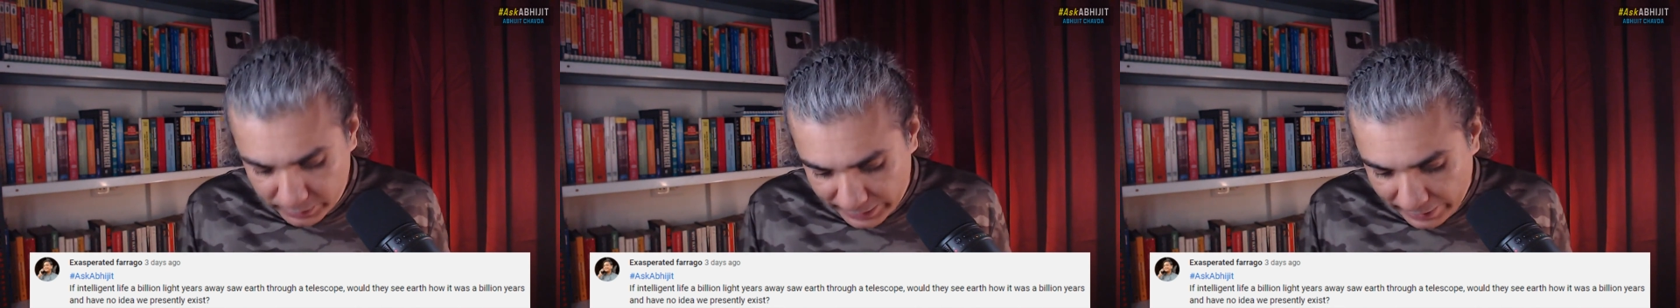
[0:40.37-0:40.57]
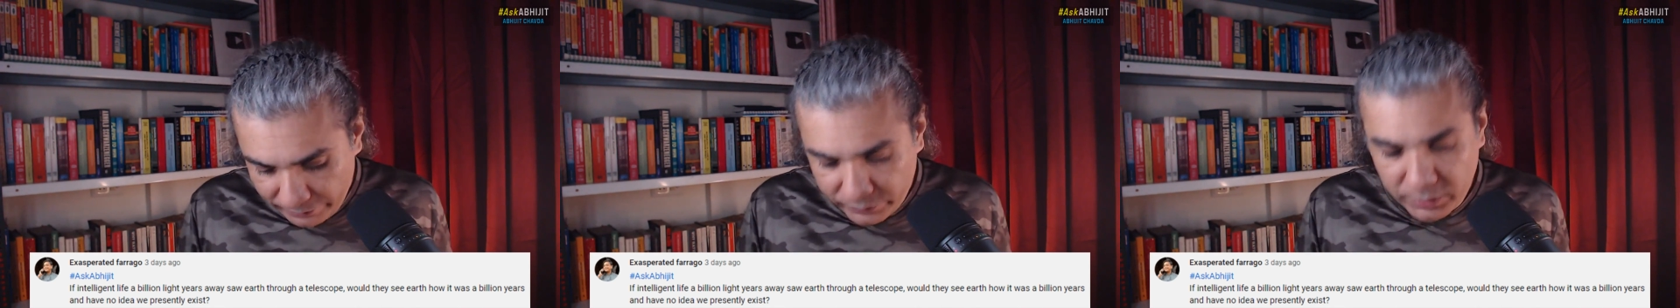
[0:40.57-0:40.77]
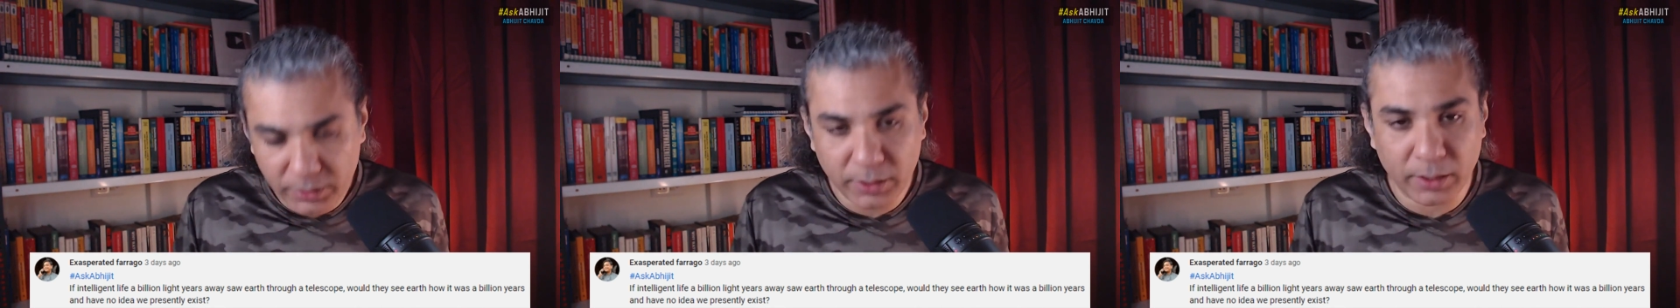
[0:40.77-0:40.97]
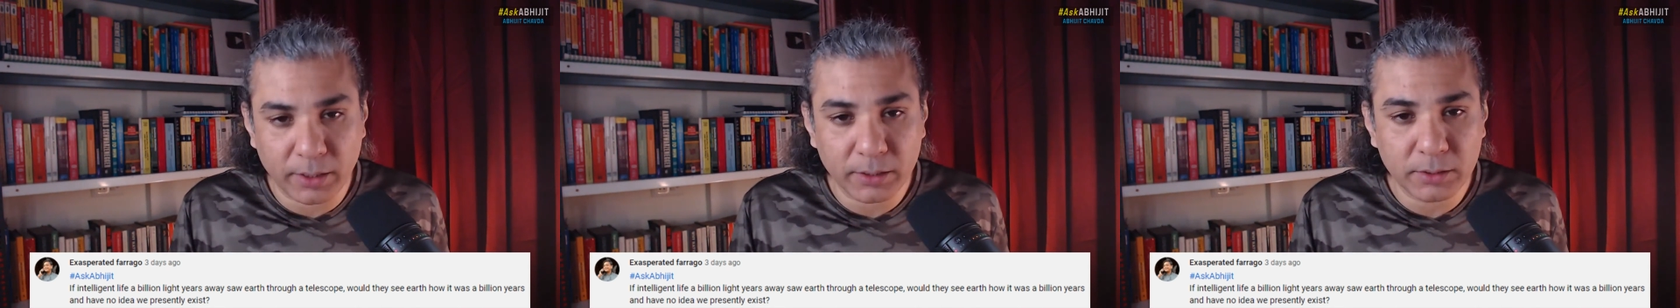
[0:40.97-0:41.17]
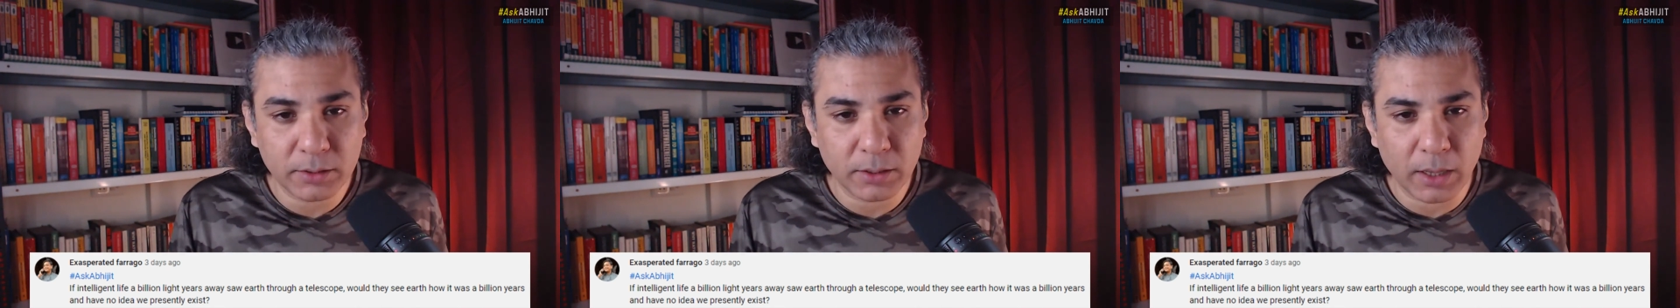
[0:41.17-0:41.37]
left the
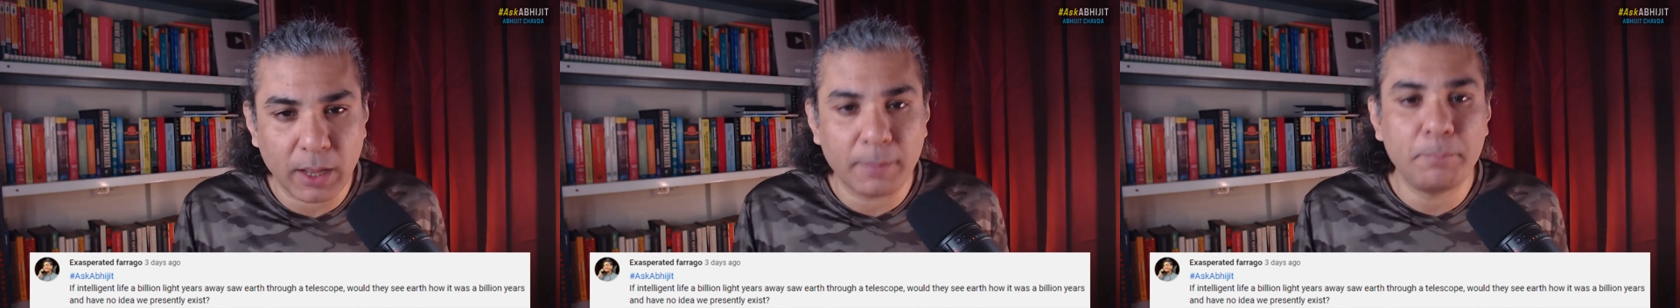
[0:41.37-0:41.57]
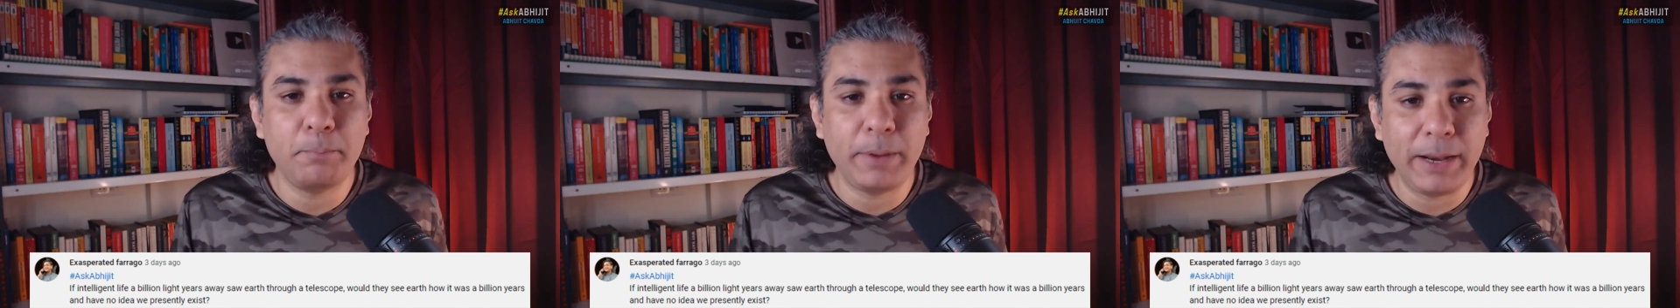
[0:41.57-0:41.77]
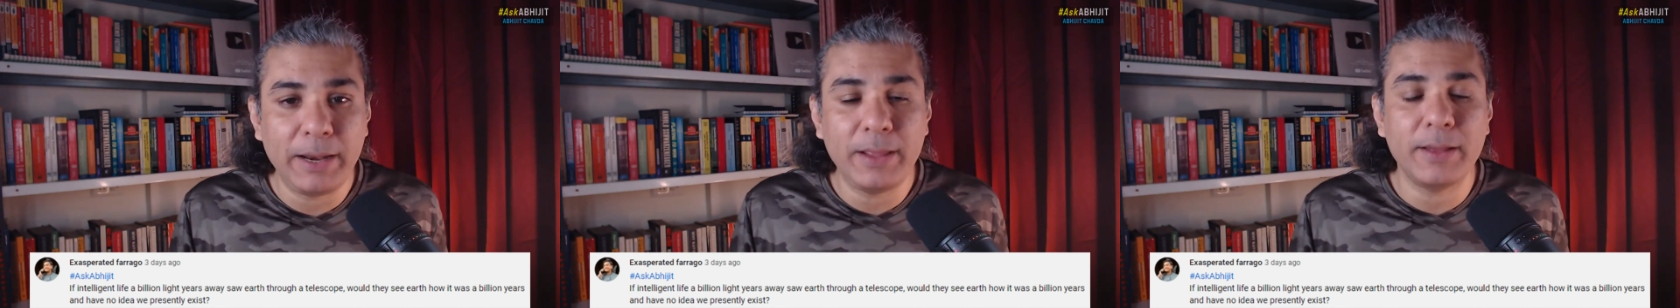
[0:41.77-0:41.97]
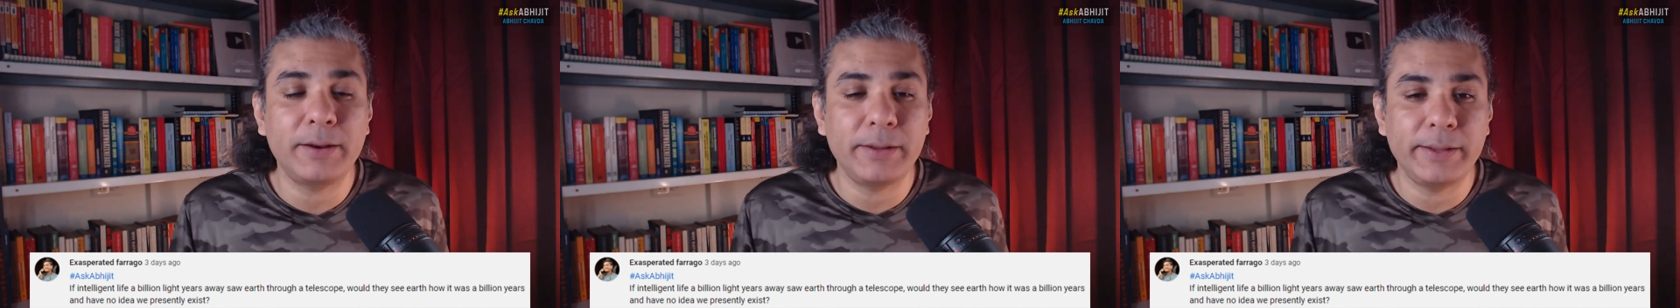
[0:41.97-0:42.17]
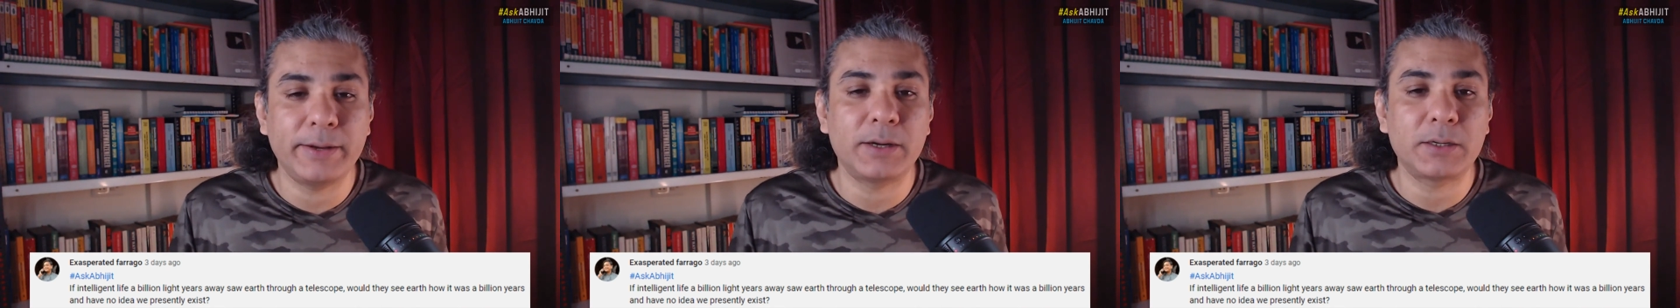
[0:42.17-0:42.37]
earth a
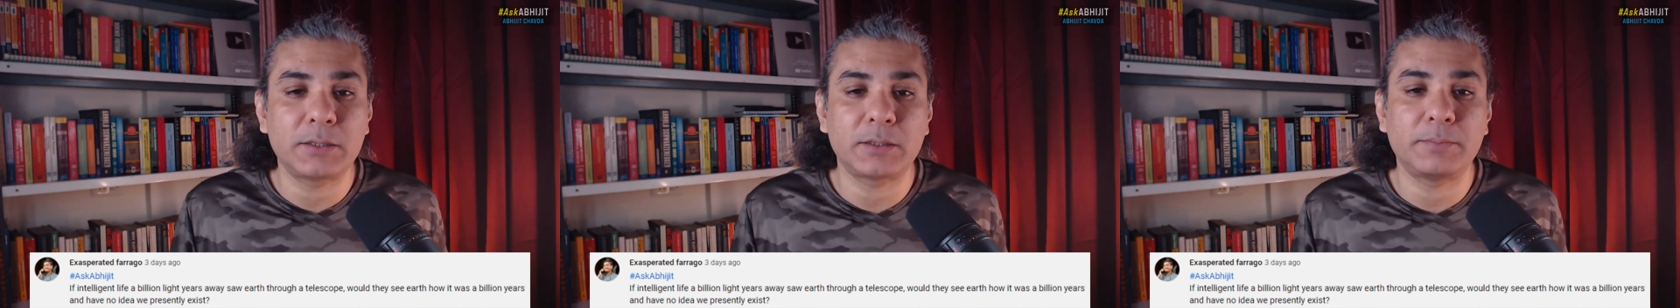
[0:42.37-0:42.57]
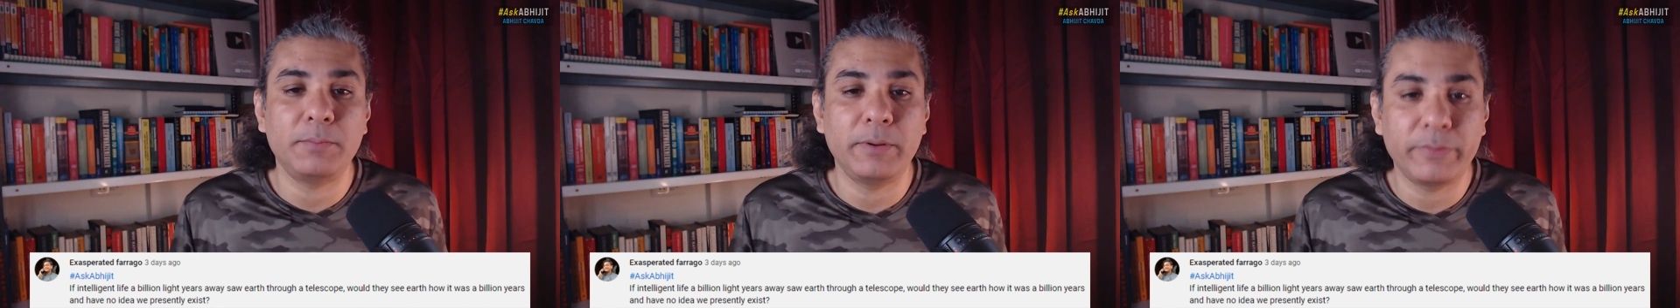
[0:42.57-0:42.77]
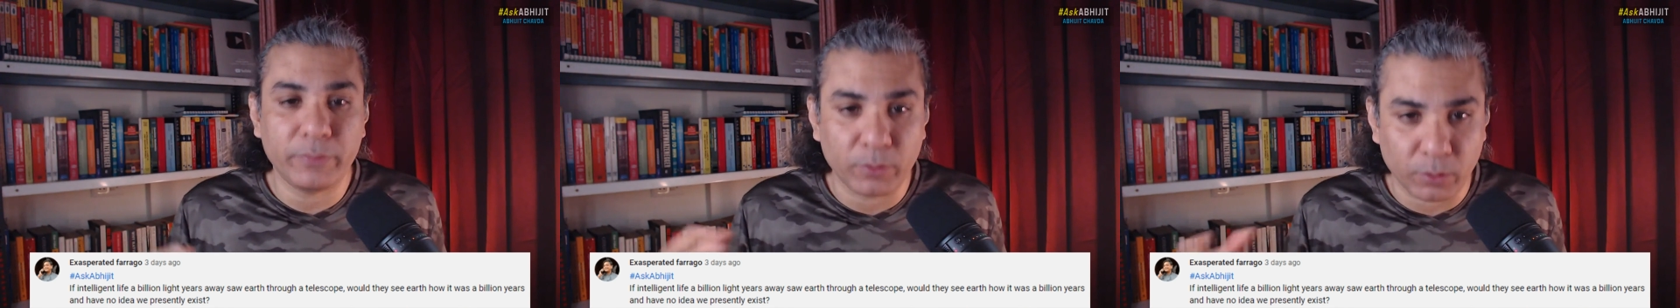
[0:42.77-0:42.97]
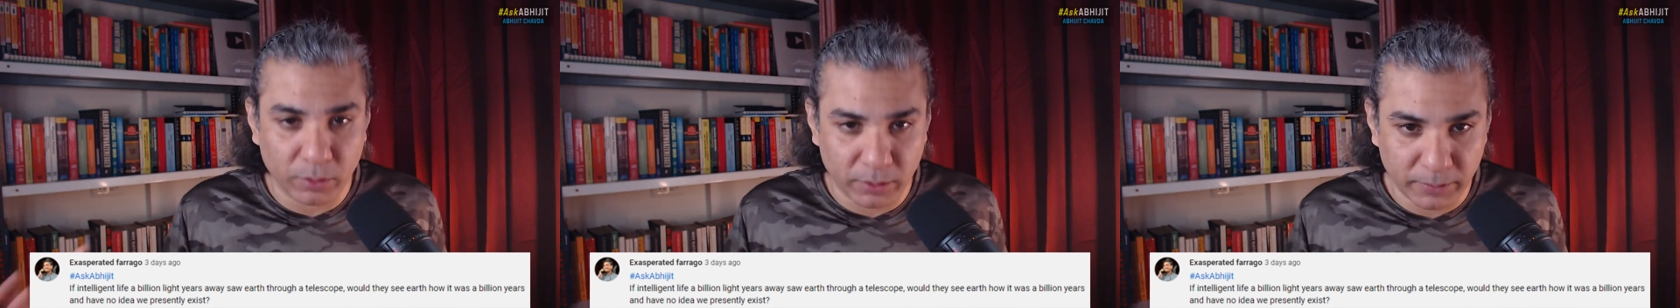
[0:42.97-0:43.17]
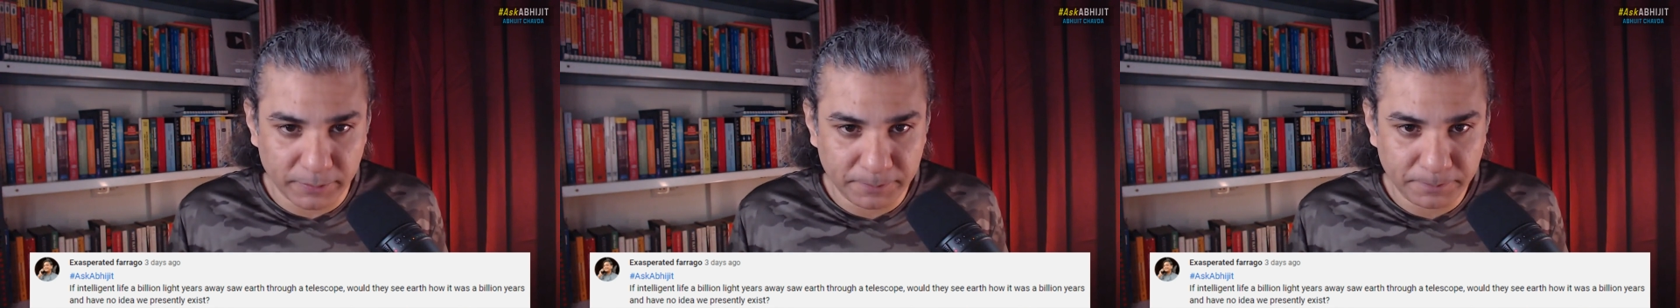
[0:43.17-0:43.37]
billion years
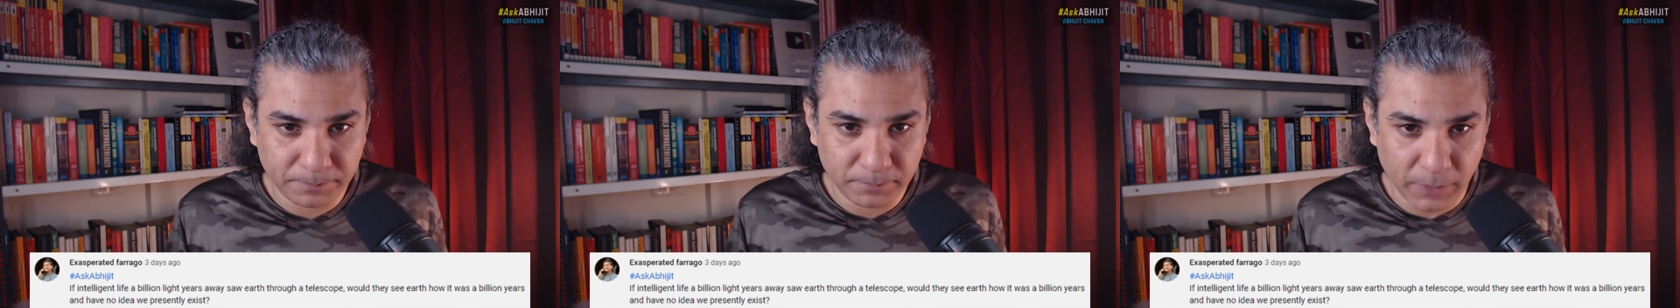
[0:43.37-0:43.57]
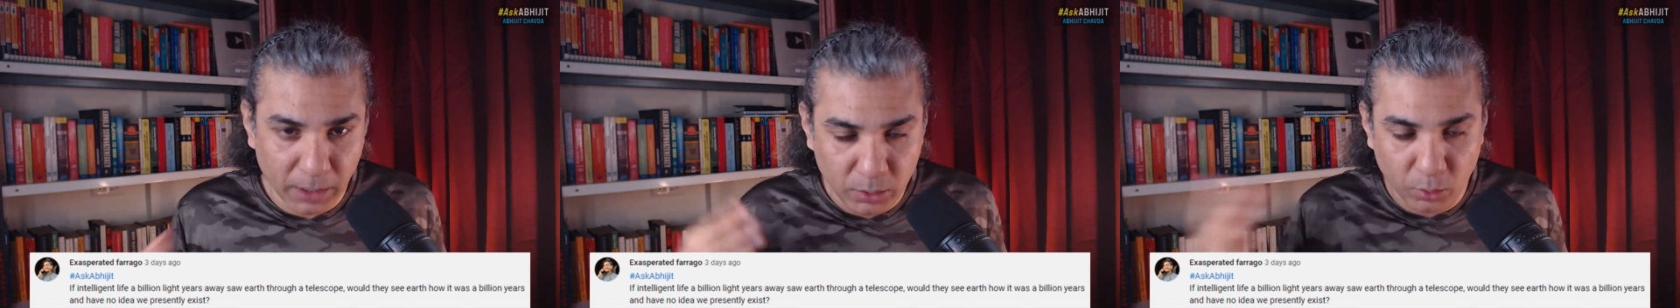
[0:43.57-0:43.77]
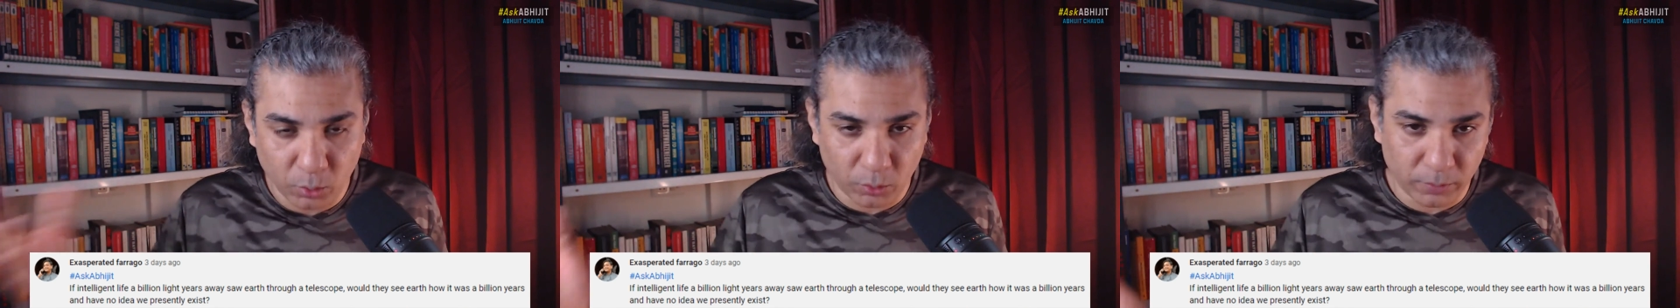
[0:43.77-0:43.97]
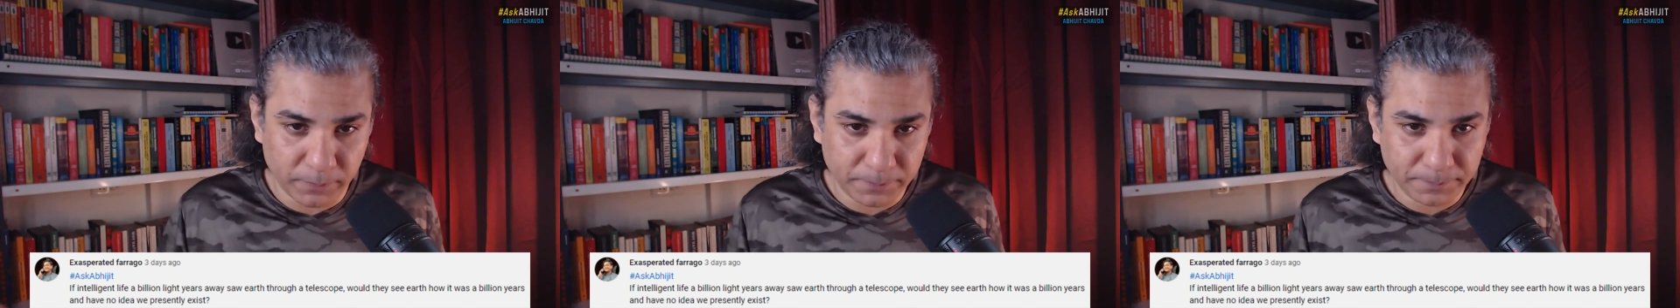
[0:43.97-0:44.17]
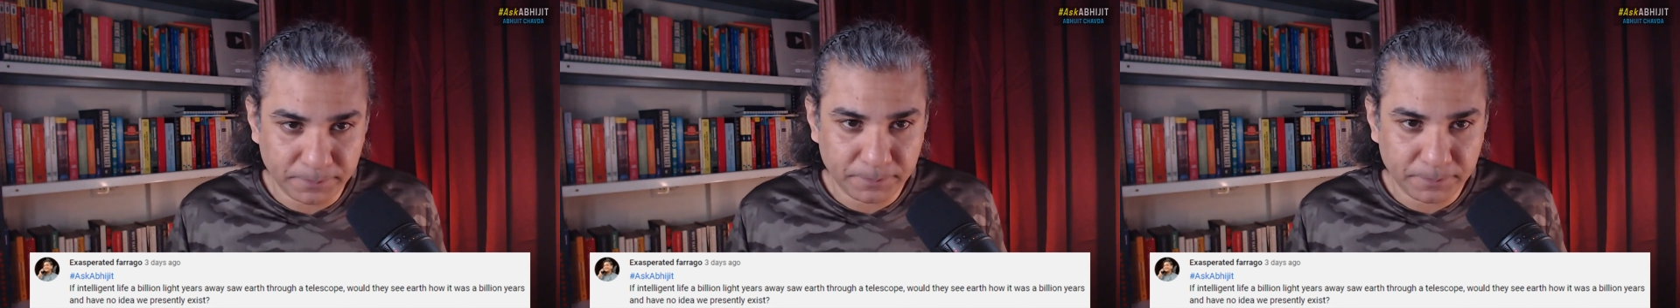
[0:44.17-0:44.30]
before ago